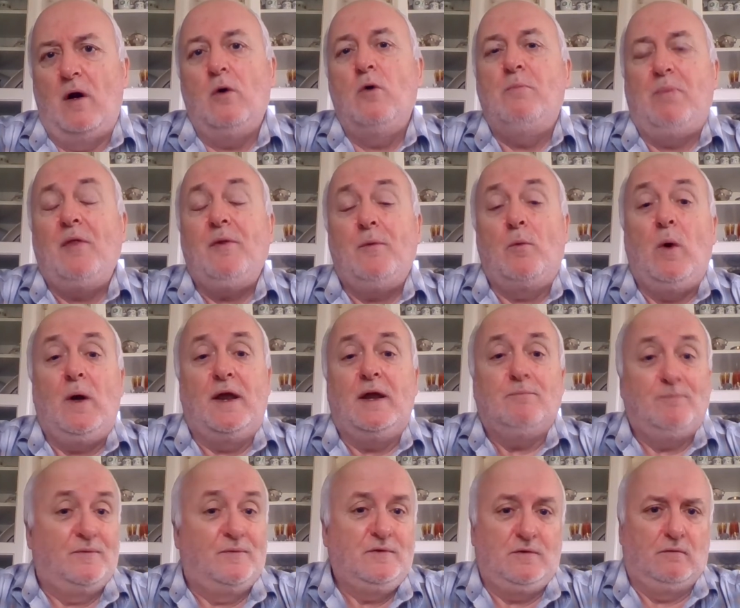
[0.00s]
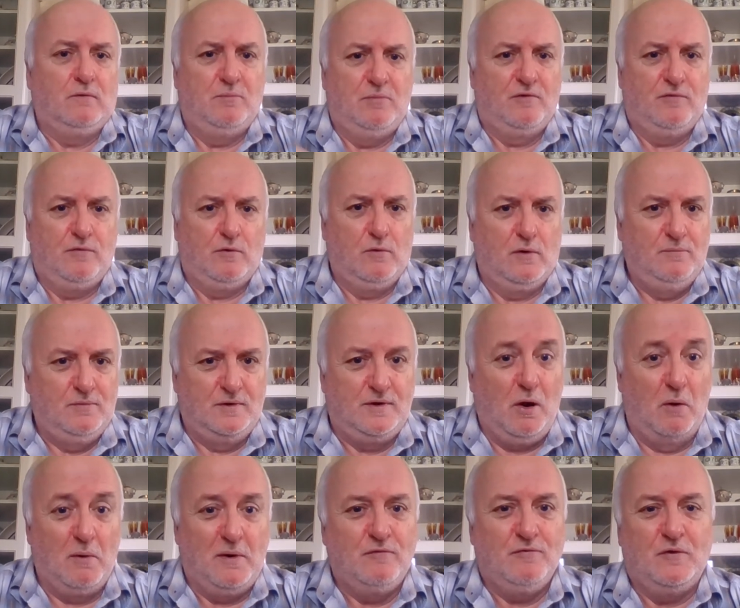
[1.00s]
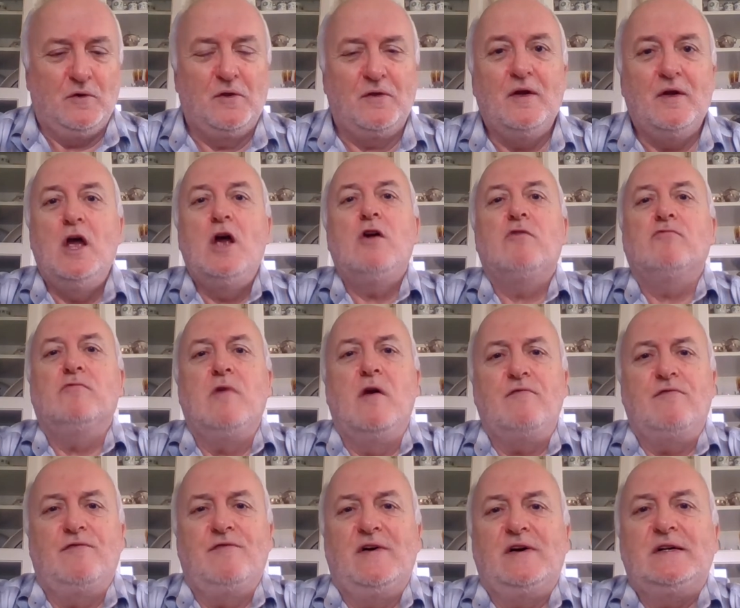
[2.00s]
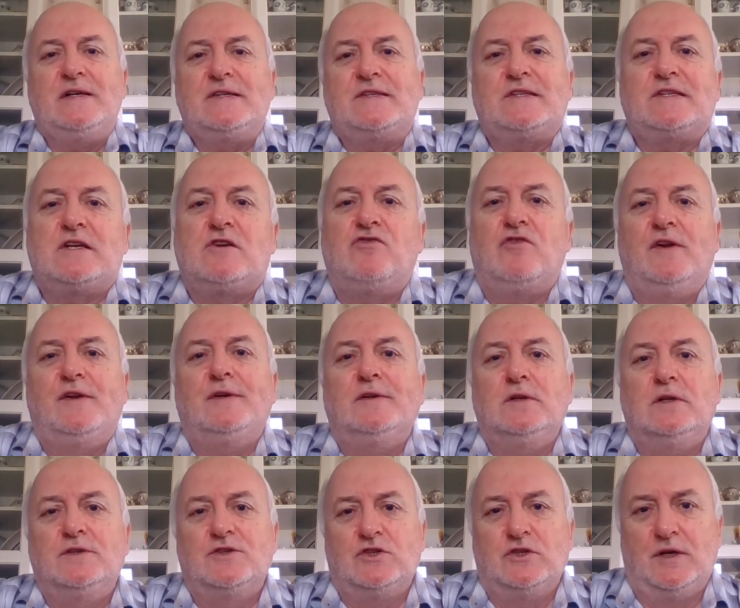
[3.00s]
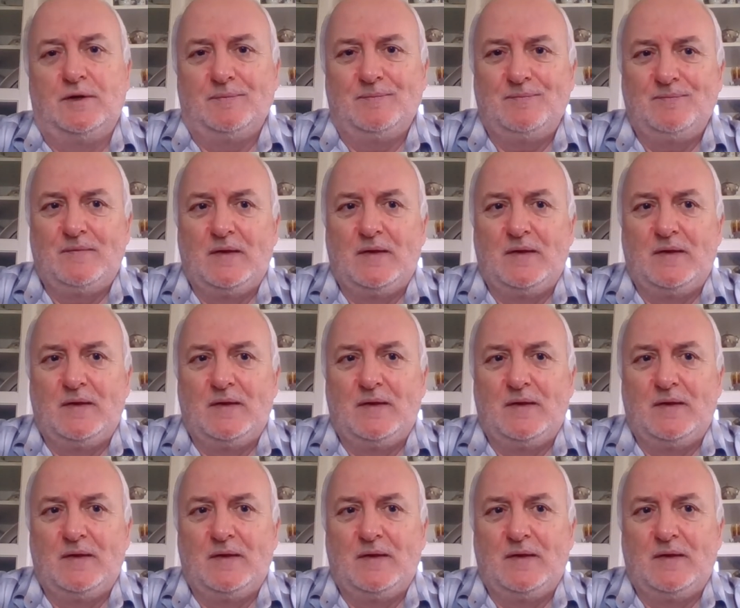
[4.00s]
oh, by the way, sorry, before we go any further, reverse chronology.